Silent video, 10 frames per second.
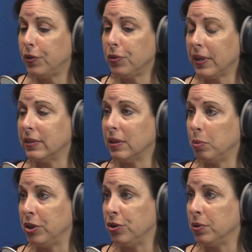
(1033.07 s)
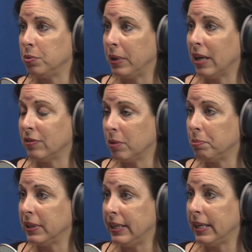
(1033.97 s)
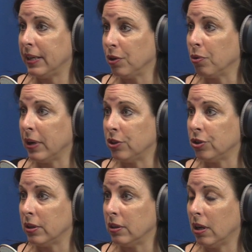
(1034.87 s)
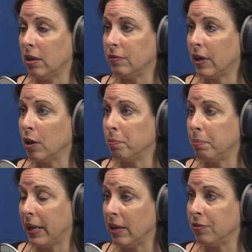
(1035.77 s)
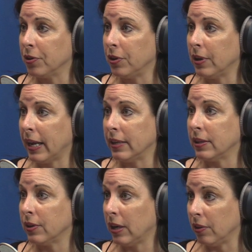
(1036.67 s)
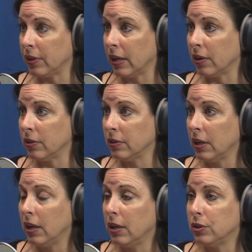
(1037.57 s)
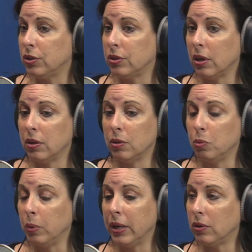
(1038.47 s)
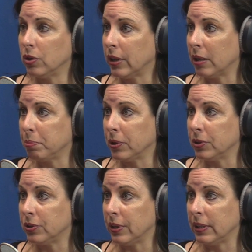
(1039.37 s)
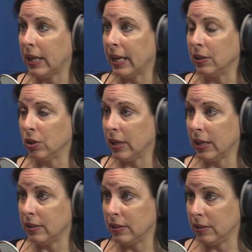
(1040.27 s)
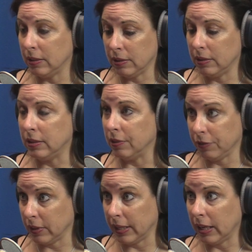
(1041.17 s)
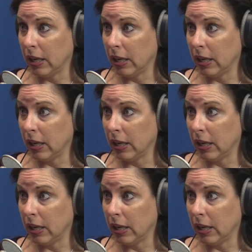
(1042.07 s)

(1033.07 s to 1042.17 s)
things that we do is we have complete integration of our behavioral and our healthcare. So we don't look at a person and look at it differently.